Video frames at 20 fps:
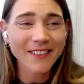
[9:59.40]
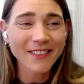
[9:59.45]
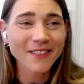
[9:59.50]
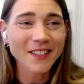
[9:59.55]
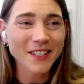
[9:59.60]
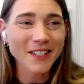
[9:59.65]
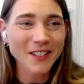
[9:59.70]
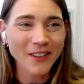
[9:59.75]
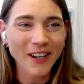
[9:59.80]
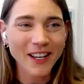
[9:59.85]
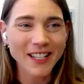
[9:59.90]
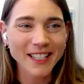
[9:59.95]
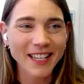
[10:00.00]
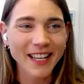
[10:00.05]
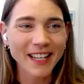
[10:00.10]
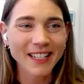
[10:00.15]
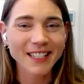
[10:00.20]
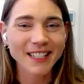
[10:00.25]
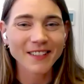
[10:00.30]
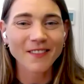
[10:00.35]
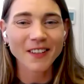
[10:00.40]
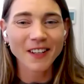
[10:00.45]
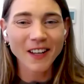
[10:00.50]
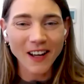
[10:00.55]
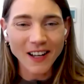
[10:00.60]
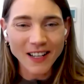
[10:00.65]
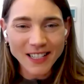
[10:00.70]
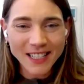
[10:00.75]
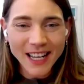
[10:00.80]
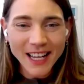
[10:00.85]
that gives us a great sense of the
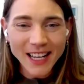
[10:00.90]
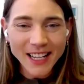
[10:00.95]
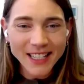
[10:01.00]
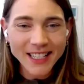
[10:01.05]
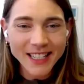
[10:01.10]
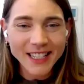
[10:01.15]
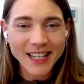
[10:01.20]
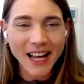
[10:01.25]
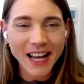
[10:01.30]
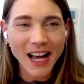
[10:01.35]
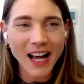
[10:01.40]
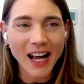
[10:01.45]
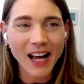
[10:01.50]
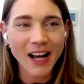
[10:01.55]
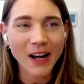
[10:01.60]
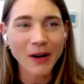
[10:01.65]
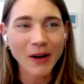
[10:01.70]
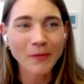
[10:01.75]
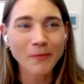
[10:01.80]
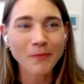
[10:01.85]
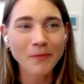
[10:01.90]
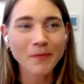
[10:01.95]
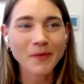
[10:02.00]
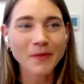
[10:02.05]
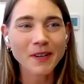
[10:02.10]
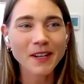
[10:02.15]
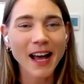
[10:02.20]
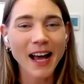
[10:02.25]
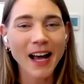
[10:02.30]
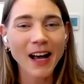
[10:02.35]
context.
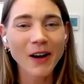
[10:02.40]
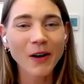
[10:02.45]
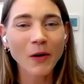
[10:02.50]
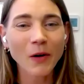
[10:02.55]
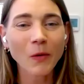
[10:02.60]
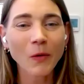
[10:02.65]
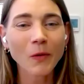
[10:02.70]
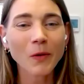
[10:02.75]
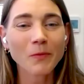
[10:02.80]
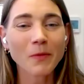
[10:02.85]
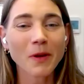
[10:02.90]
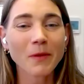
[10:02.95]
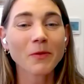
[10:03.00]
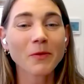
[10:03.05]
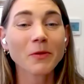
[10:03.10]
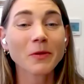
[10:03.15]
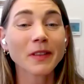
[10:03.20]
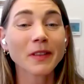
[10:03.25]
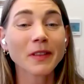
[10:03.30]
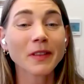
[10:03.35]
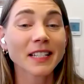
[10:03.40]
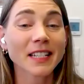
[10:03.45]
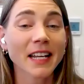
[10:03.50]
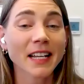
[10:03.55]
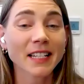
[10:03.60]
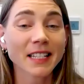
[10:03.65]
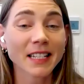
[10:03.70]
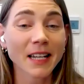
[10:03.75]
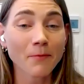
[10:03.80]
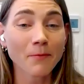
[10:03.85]
Now, maybe let's
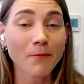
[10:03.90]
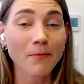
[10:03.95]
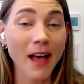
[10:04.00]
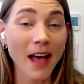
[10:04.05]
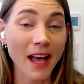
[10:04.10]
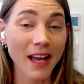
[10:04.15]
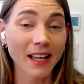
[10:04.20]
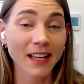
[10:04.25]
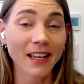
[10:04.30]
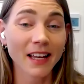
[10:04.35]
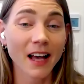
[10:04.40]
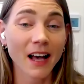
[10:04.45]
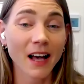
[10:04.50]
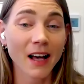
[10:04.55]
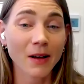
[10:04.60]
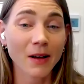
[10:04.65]
take a step back.